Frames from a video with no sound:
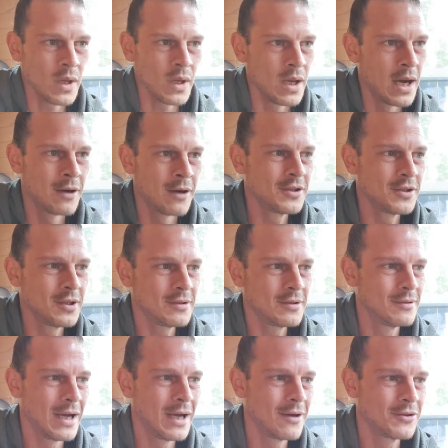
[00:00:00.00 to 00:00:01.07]
How does it?
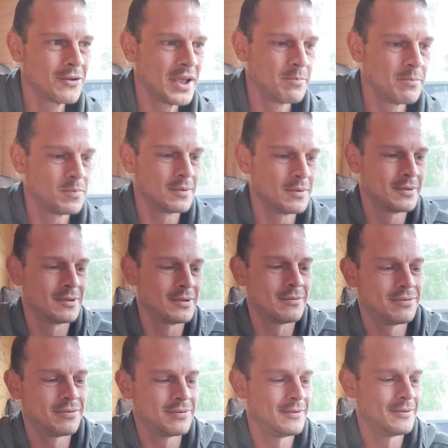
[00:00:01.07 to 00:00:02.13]
How does it?
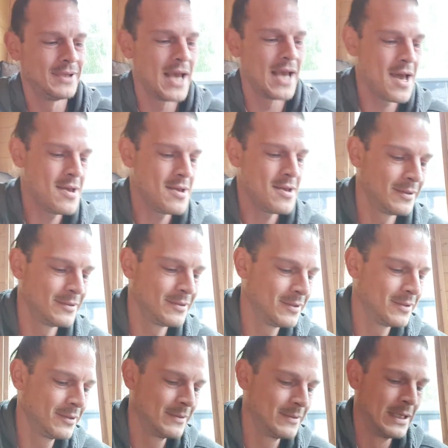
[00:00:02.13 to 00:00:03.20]
Yeah,
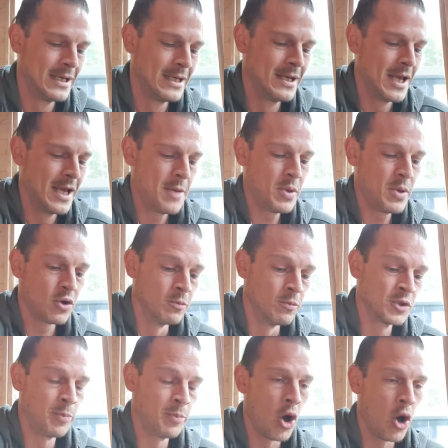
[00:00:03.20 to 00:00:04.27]
it becomes
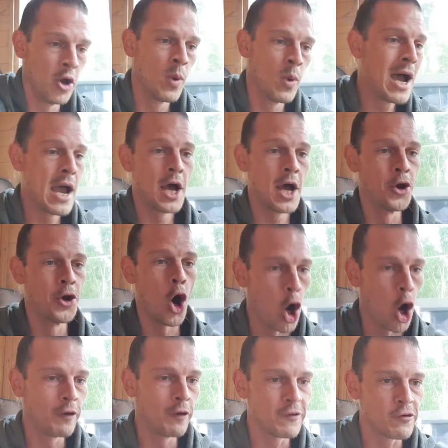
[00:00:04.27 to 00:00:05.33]
a point where an
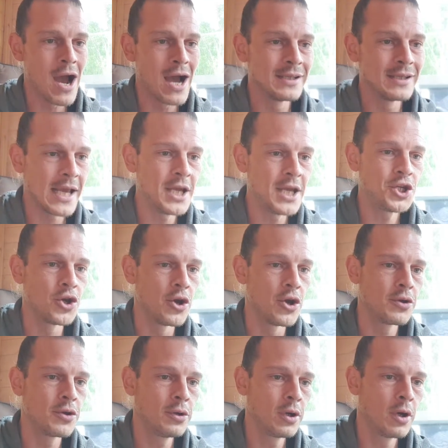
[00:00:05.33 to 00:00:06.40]

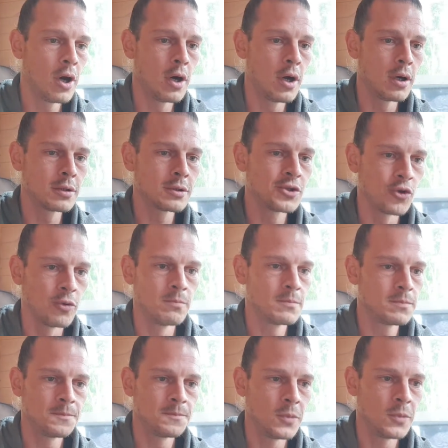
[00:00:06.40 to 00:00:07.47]
authorization or some
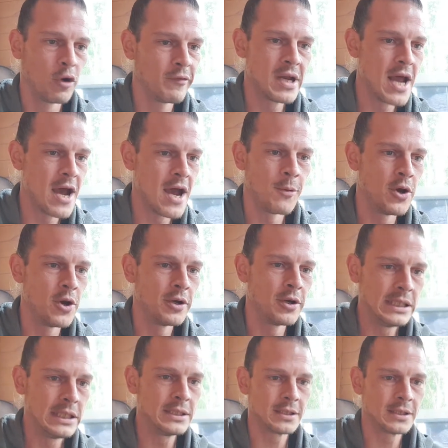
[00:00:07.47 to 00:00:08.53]
other network
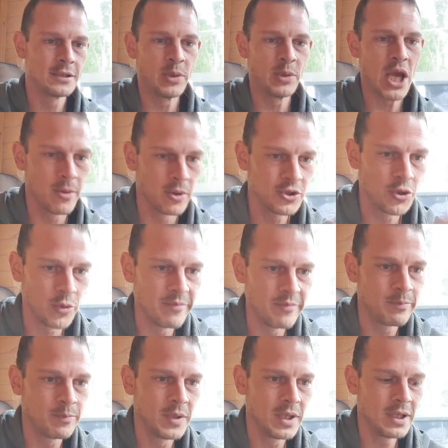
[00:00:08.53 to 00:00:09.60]
needs to be able to
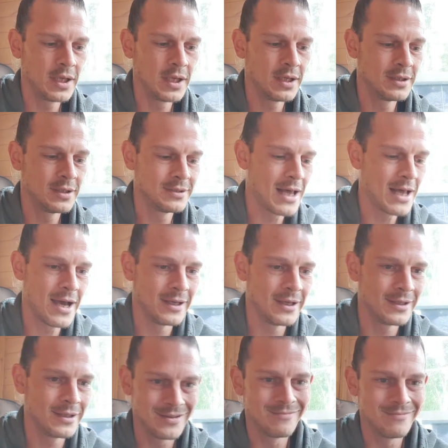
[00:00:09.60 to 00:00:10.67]

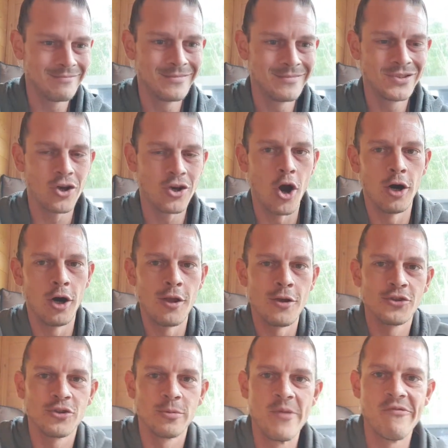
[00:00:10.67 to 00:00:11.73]
like call on
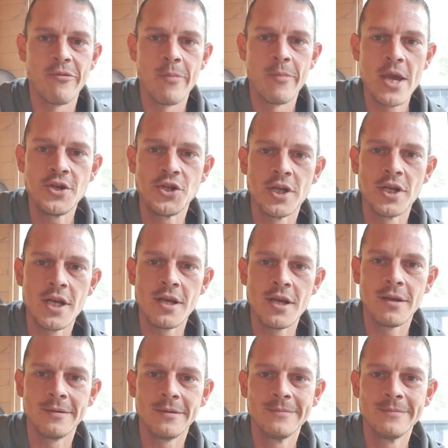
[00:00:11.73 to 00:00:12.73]
some information in it